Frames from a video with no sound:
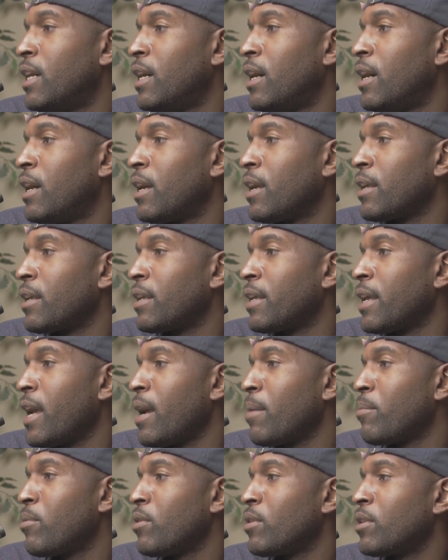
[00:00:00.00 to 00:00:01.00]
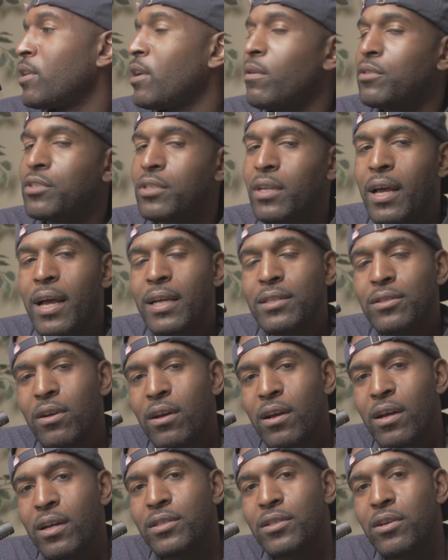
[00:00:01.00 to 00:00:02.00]
Gabbard. Yo, I saw a
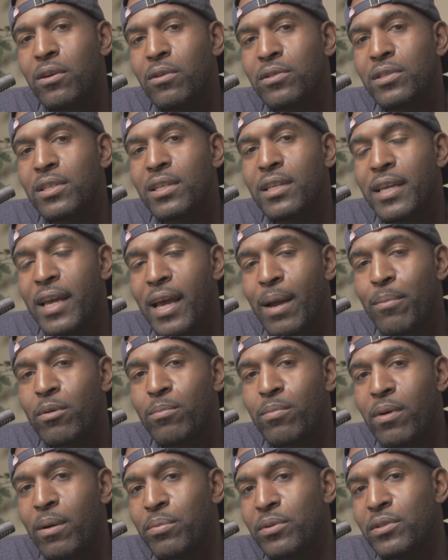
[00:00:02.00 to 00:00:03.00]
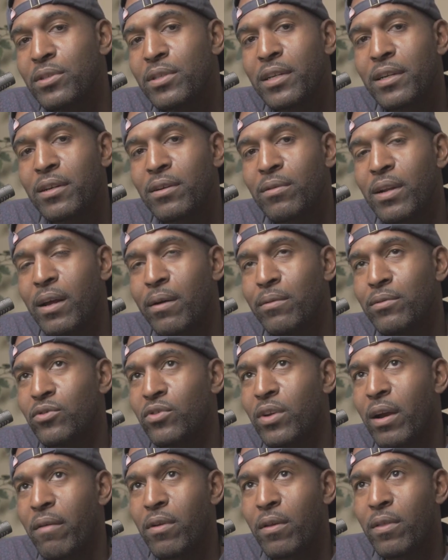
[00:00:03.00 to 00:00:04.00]
Tulsi Gabbard bumper sticker when I was
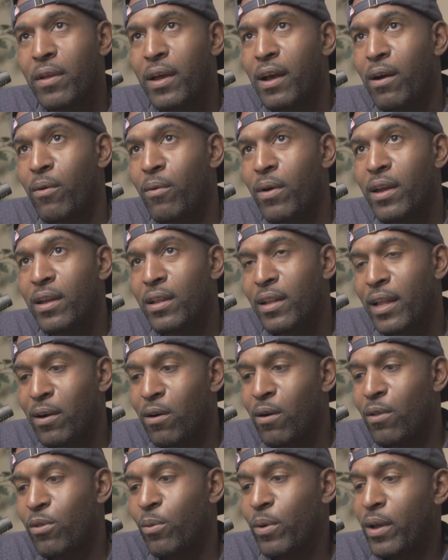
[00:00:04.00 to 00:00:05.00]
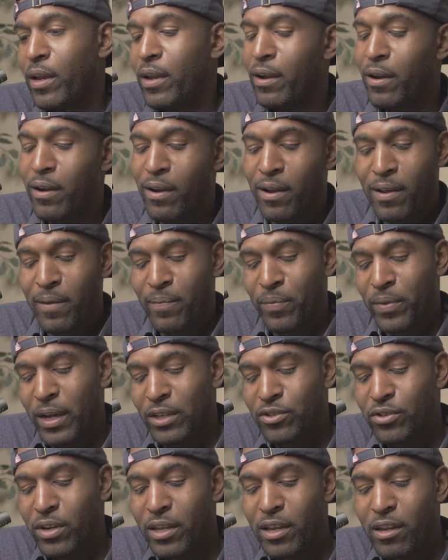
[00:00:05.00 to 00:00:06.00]
driving on the highway, like on the way here. I tried
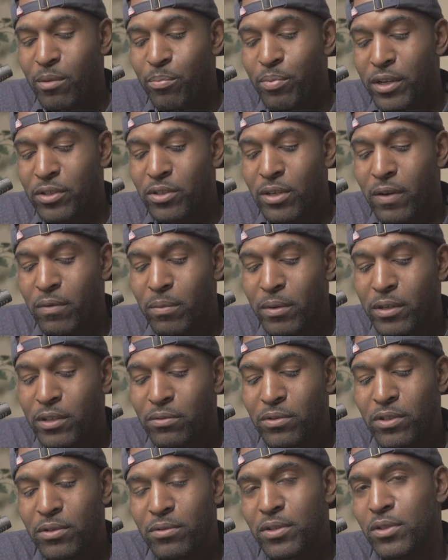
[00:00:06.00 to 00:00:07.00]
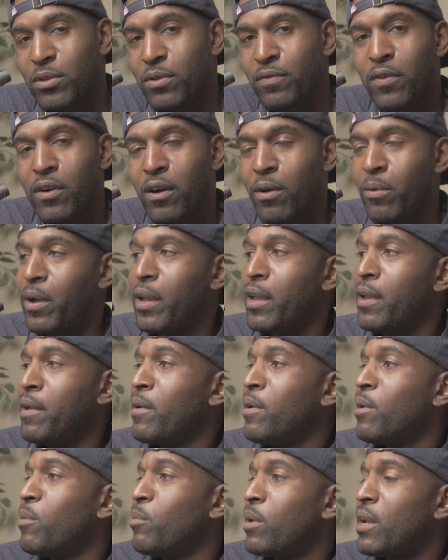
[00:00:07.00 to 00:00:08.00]
to get a picture of it, but she was too far away.
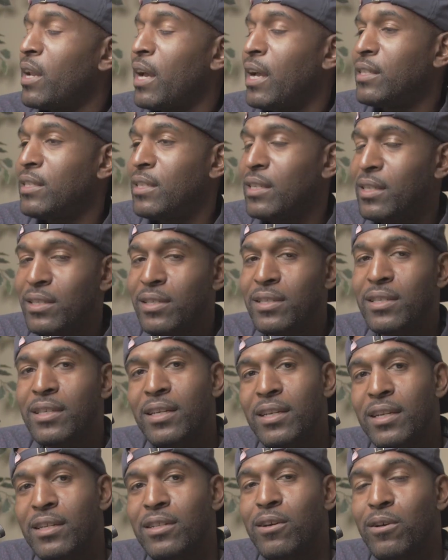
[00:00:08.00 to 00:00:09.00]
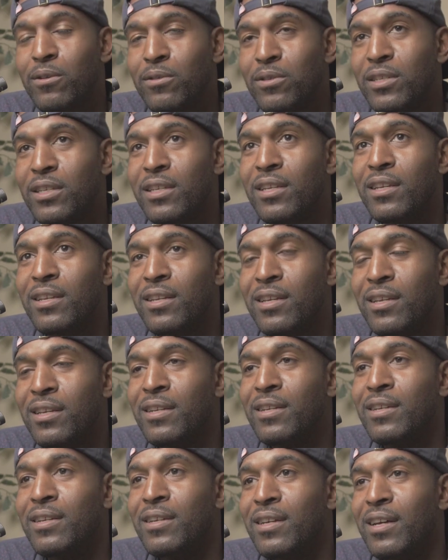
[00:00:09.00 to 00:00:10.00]
But I did see a Tulsi
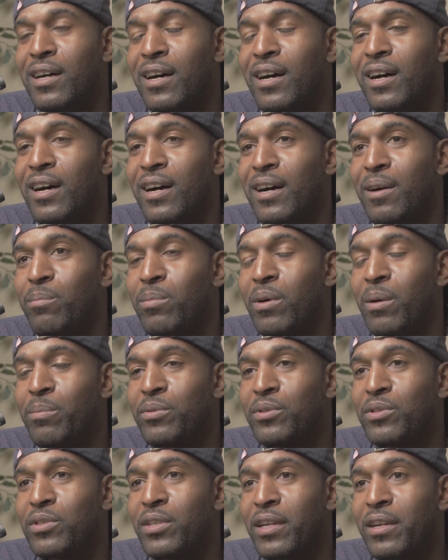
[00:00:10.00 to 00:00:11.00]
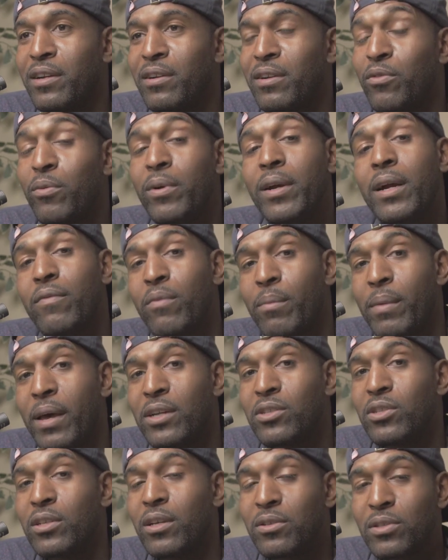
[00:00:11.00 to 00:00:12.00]
bumper sticker. 3 of them,
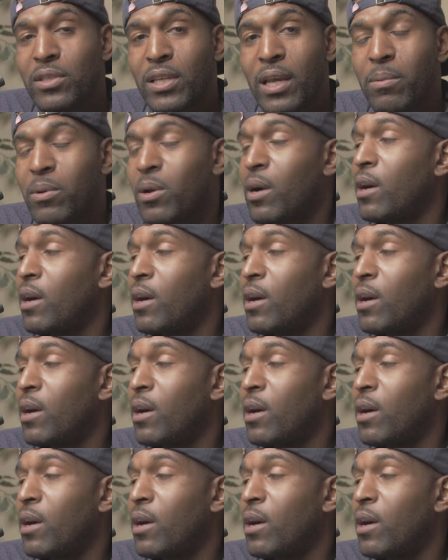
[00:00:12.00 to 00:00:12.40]
actually, on the same car.